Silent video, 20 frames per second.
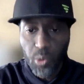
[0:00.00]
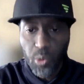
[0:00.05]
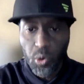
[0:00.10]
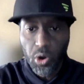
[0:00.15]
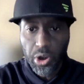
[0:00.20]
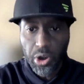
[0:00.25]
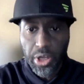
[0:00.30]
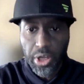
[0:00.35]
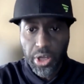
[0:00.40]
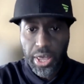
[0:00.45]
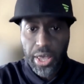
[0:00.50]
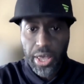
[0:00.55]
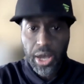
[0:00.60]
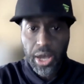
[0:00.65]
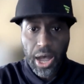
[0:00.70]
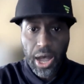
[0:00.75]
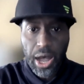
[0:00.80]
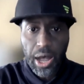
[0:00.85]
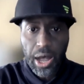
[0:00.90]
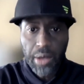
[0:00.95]
for
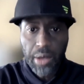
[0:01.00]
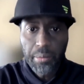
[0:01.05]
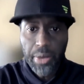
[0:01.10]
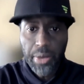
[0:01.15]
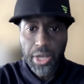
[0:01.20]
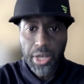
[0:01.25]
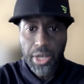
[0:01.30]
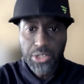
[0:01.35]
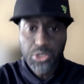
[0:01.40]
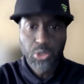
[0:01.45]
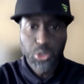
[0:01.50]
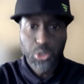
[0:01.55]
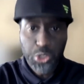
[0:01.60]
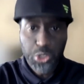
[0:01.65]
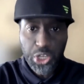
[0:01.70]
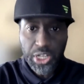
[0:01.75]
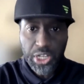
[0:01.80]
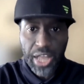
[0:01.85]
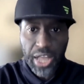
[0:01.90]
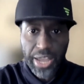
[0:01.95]
a
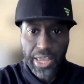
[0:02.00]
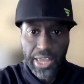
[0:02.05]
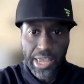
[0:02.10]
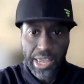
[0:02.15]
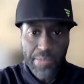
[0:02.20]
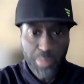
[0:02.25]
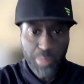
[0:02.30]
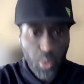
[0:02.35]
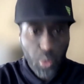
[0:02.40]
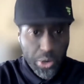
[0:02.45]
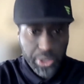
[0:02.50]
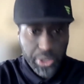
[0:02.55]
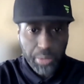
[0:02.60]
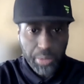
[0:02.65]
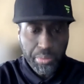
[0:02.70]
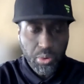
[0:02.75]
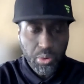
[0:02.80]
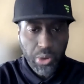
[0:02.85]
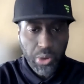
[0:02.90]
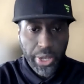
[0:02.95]
solution like a
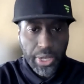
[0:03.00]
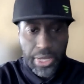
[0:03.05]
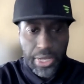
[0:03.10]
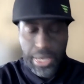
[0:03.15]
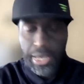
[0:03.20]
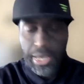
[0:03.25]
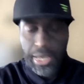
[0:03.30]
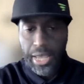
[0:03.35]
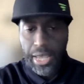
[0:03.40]
point-to-point.